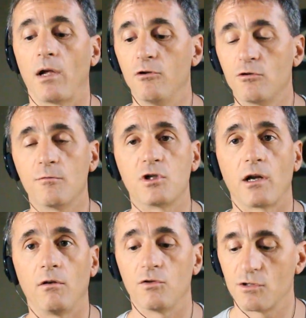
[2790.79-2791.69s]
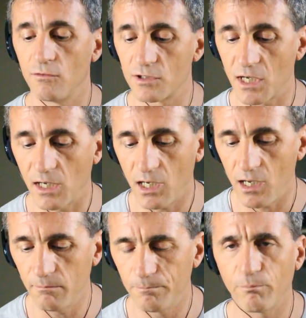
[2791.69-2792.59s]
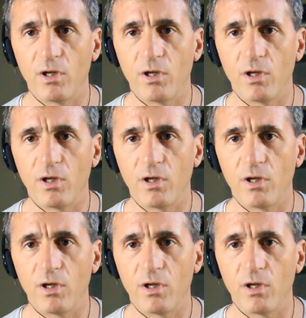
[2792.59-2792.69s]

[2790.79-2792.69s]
my YouTube channel, as soon as I can.